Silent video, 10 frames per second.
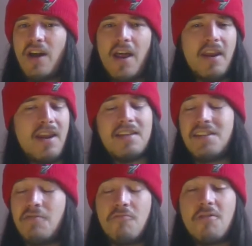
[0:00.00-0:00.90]
And unless
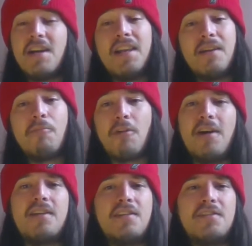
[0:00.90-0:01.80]
he really
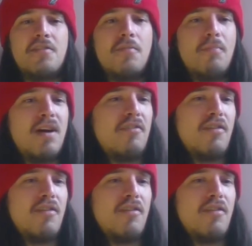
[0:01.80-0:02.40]
impresses them,